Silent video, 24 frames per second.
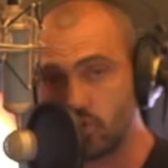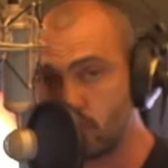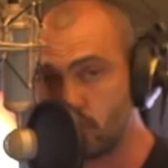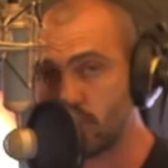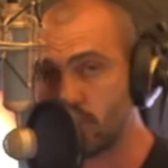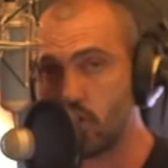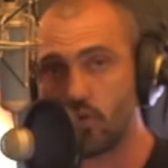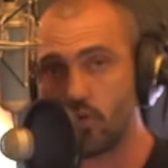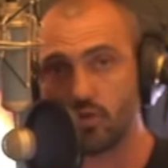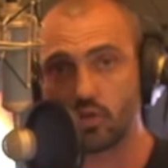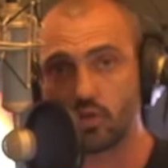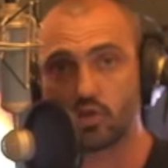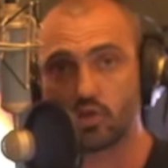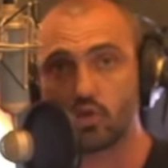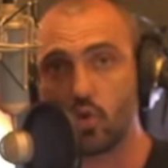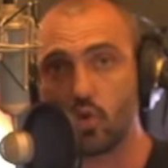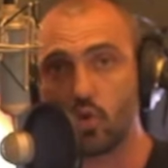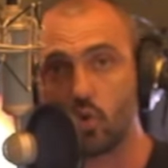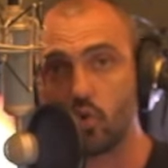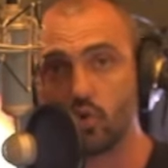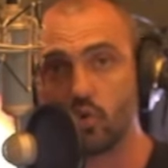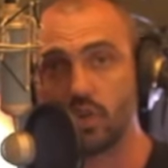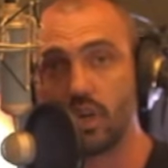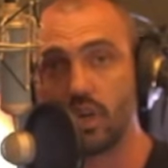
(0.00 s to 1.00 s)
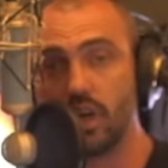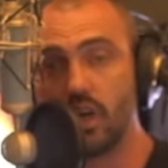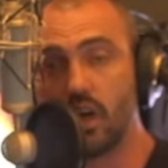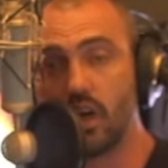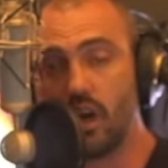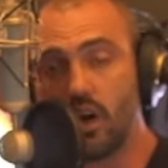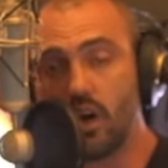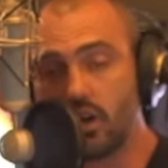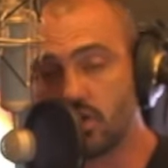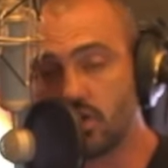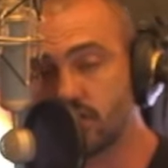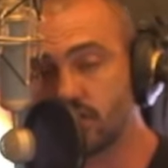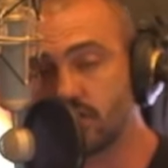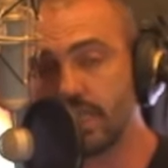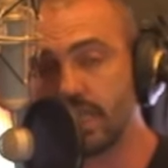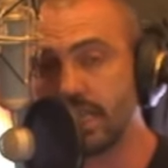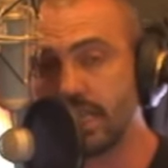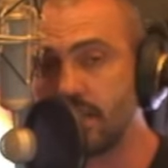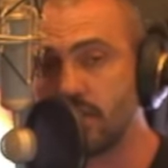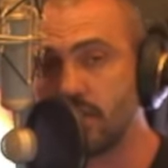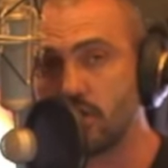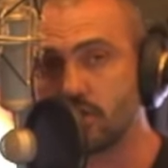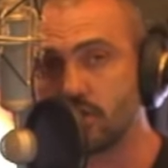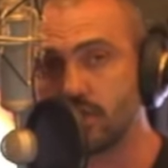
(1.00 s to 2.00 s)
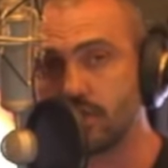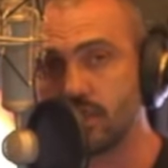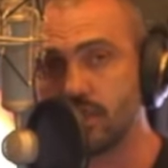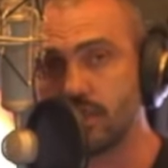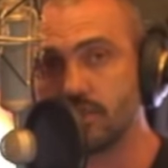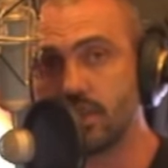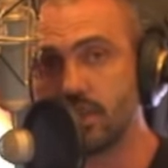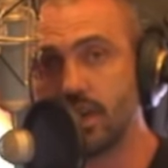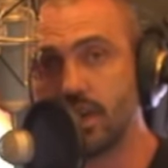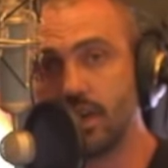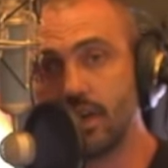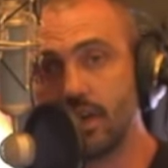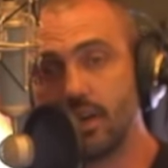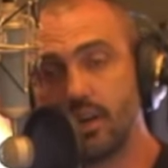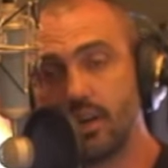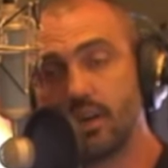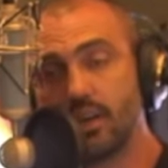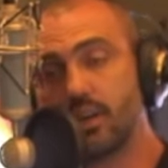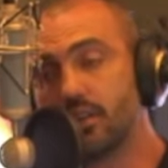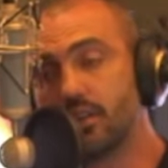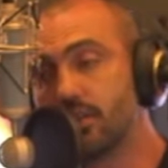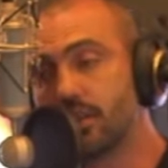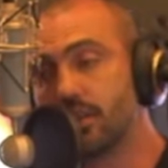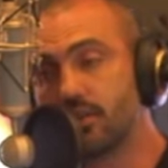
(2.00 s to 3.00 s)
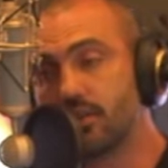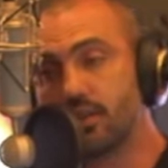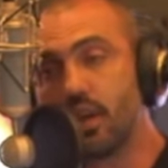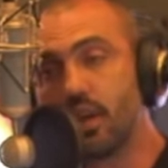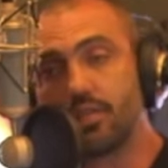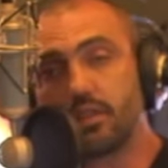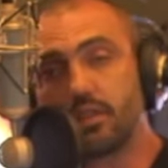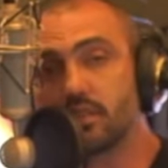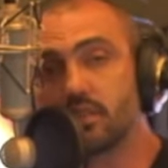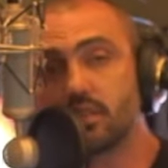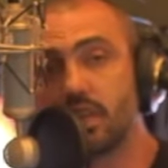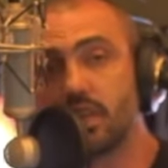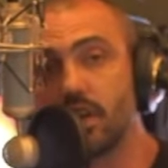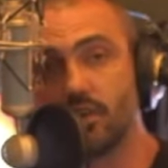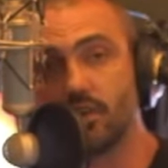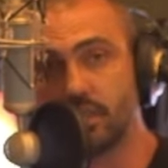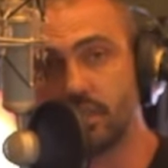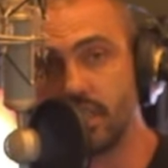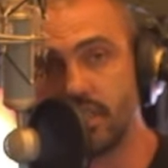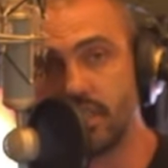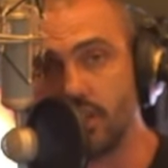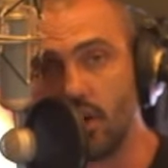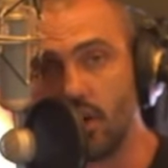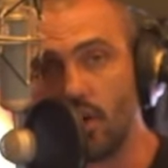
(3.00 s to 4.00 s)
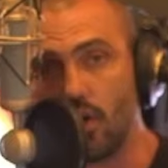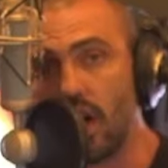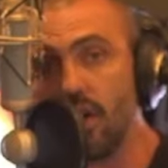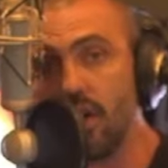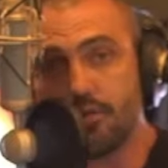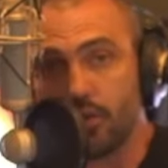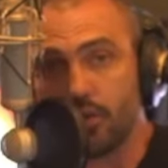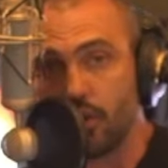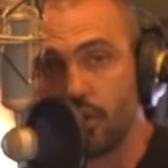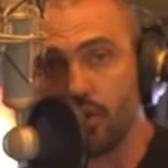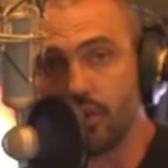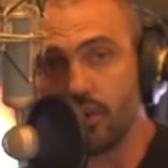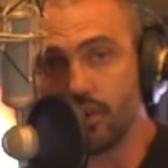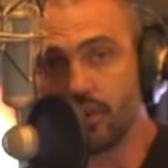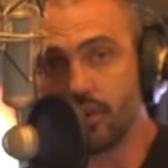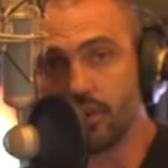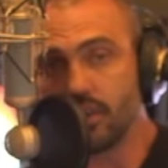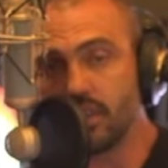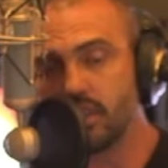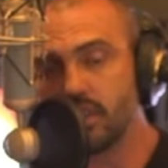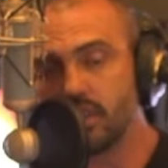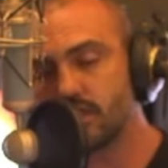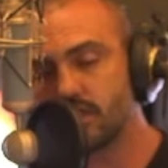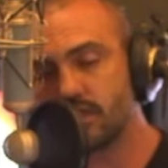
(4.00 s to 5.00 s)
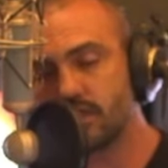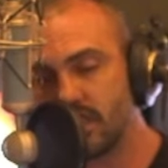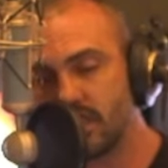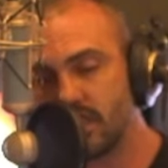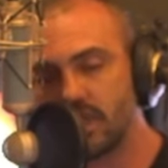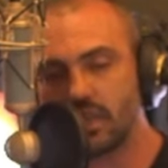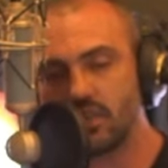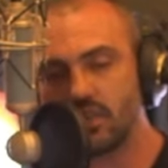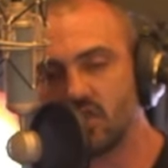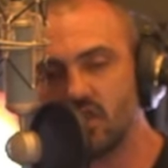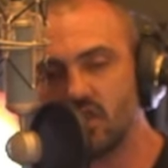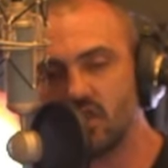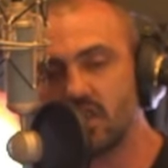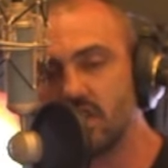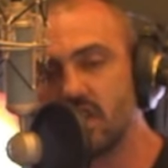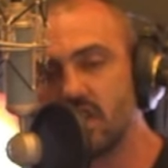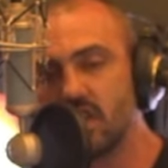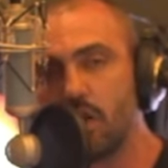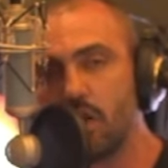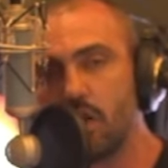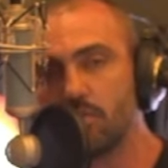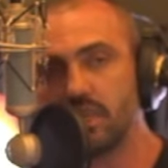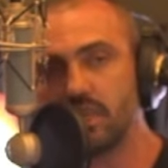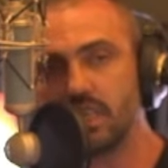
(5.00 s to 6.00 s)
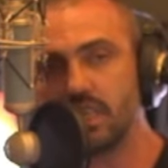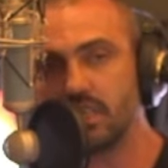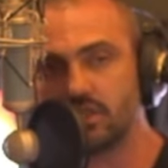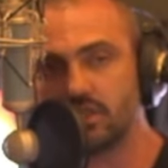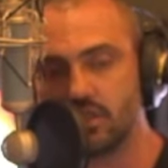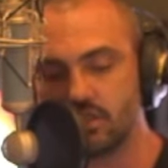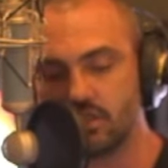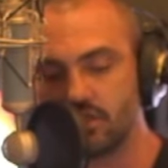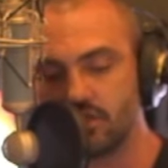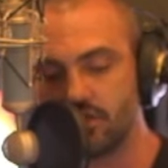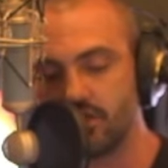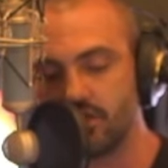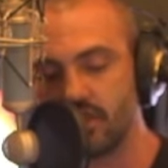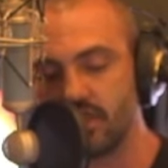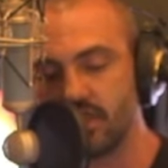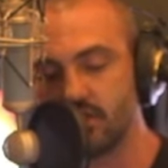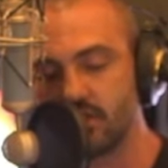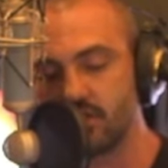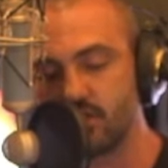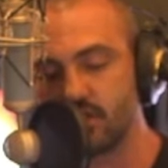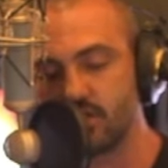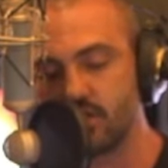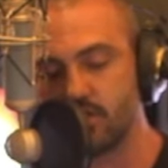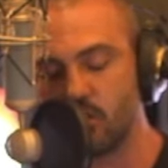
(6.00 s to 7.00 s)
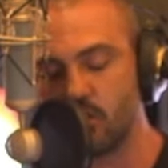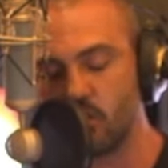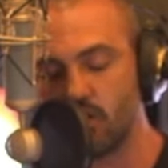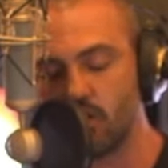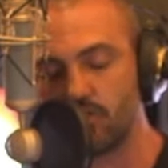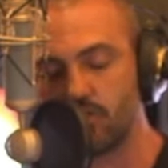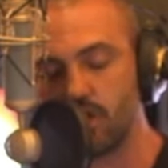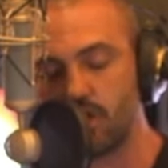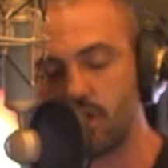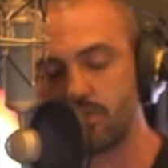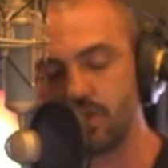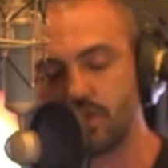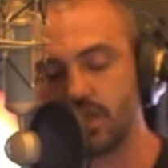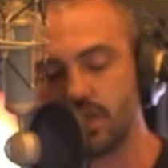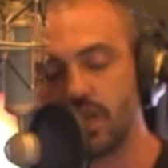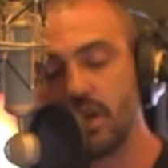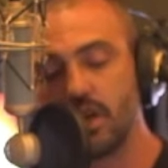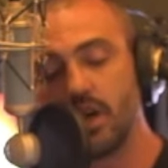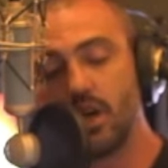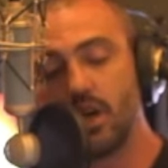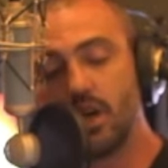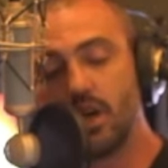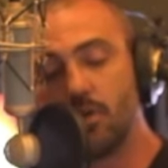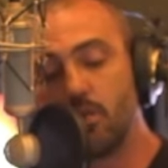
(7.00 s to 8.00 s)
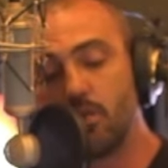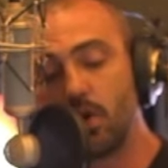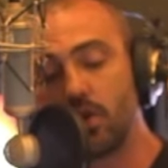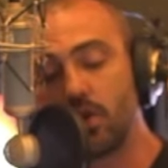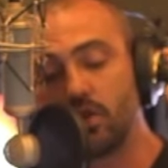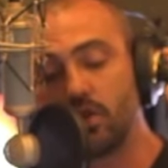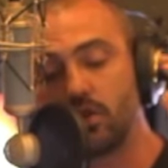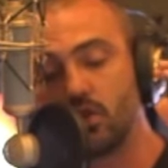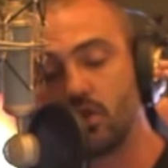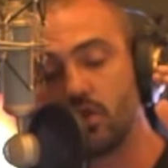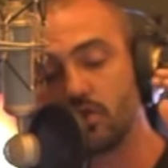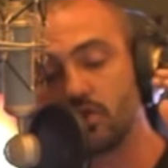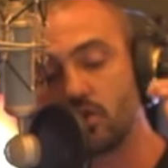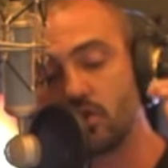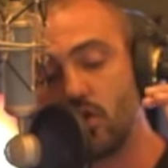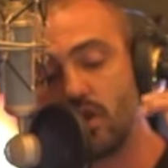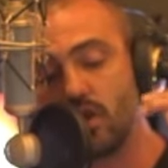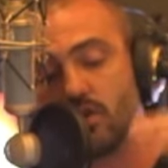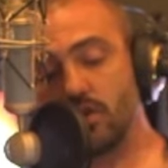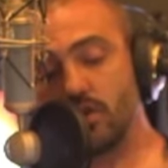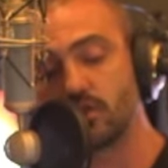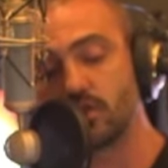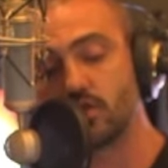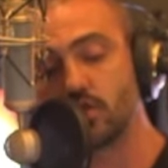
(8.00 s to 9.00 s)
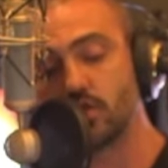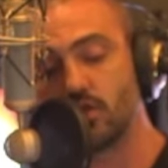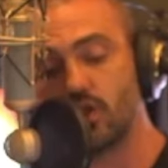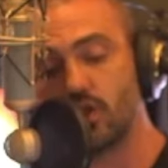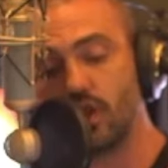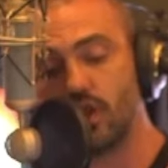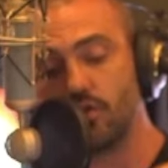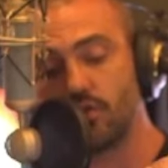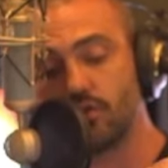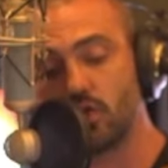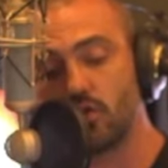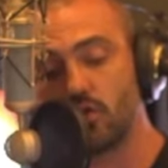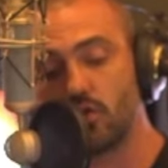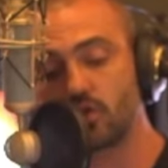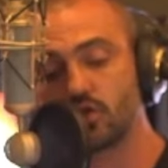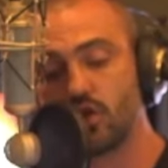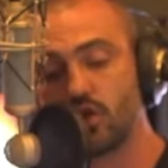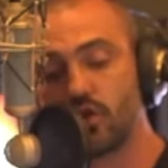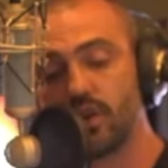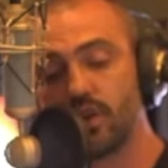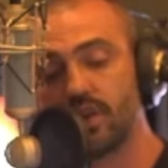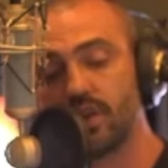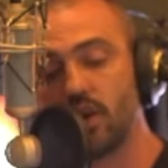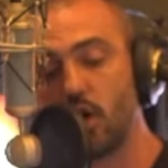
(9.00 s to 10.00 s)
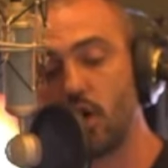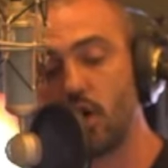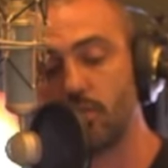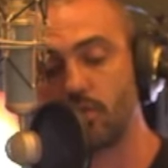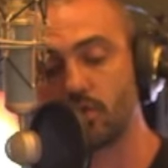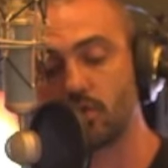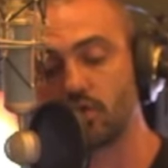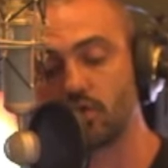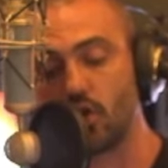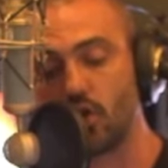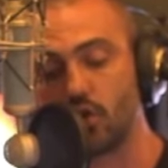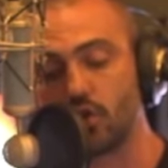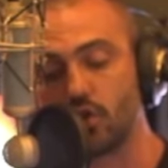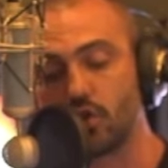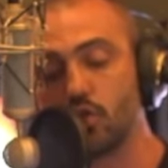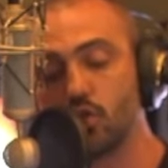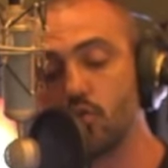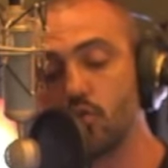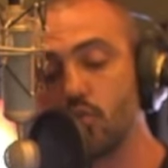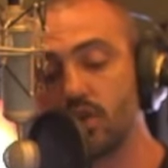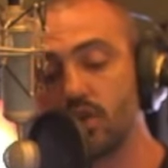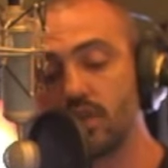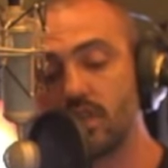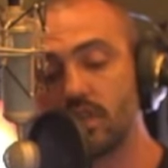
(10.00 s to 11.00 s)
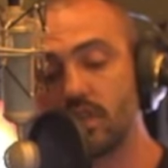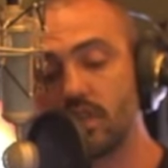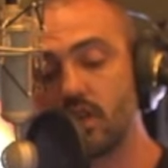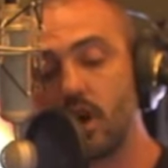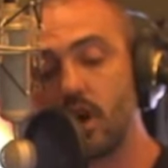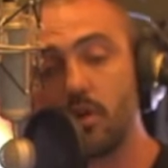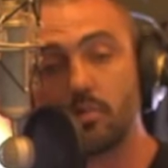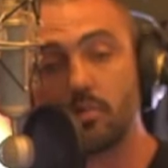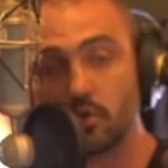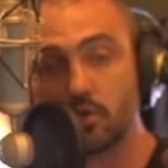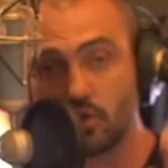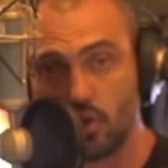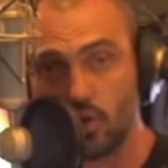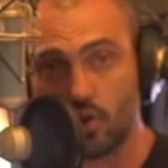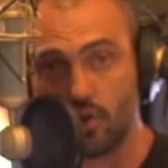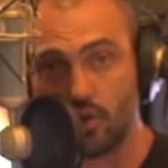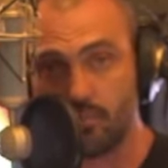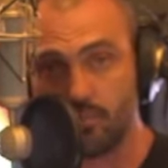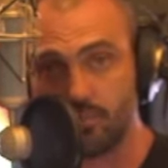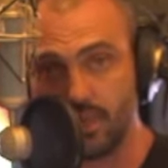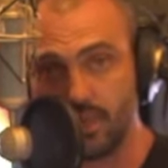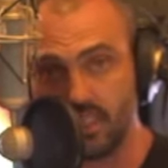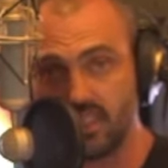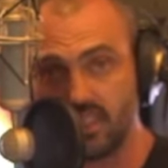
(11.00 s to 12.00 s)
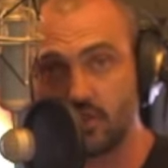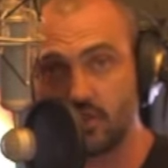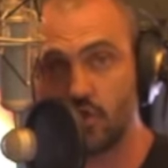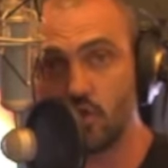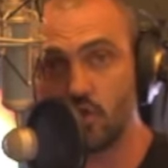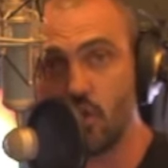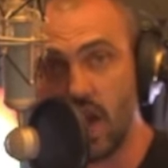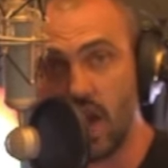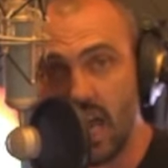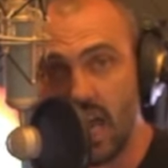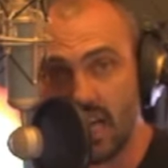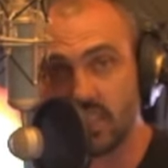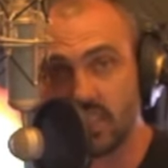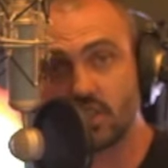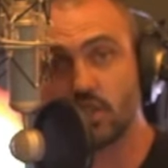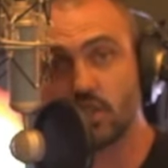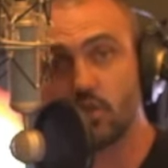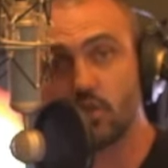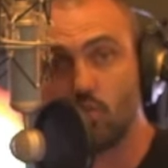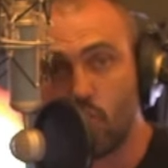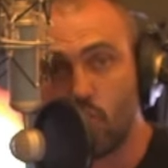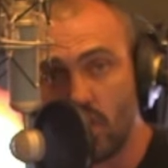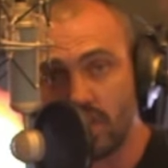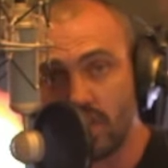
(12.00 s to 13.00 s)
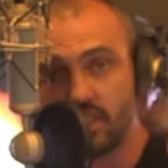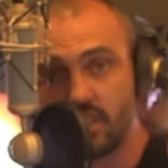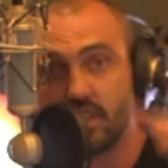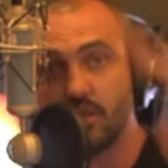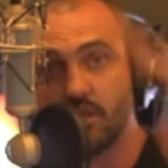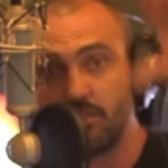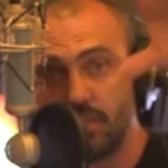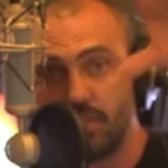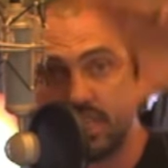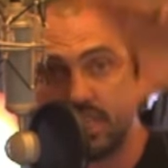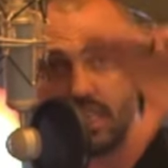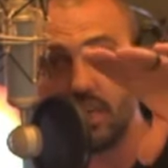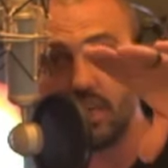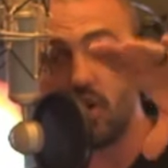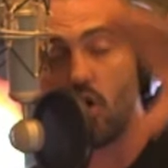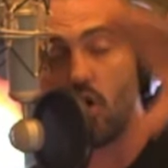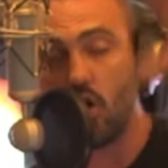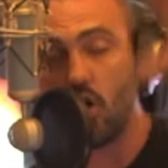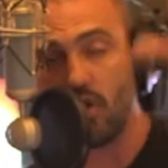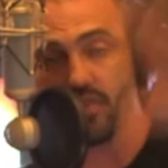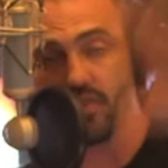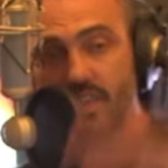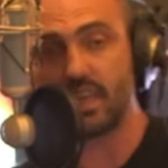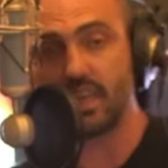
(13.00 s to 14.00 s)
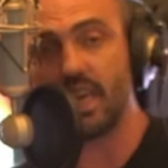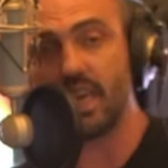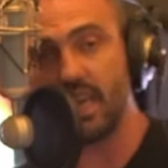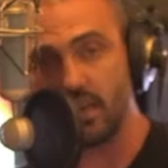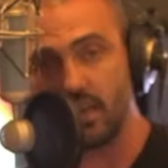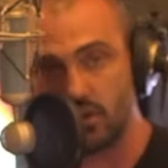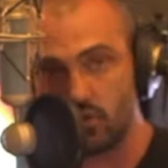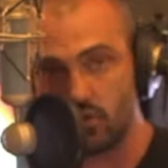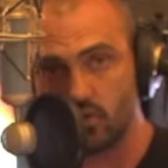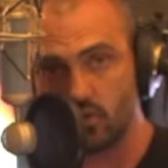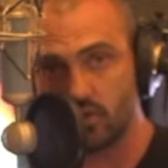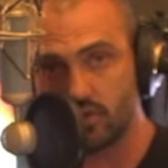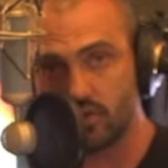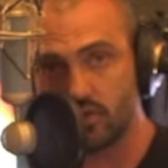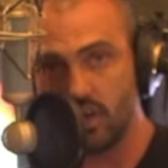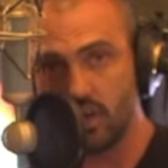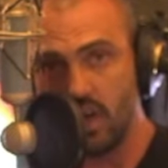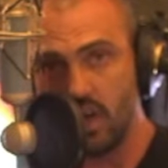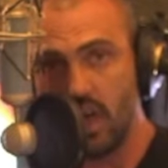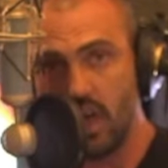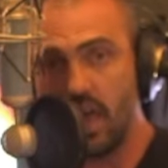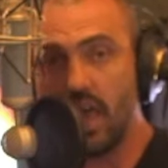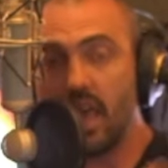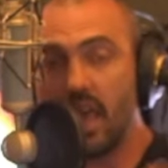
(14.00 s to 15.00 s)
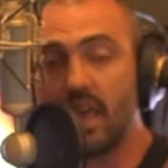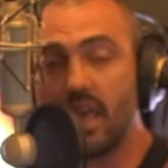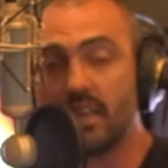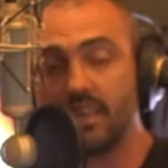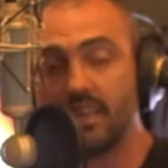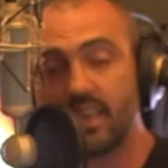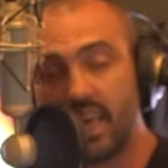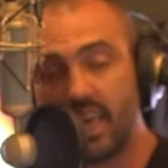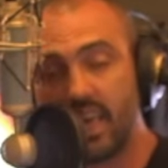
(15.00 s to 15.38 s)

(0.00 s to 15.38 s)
you with oversold. Understanding those things, nothing's a guarantee though, ever. It's like you need combinations of things for them to work properly. But so anyway, so you have lower chart and upper chart. You would click upper chart because you actually want it to be on the candles. And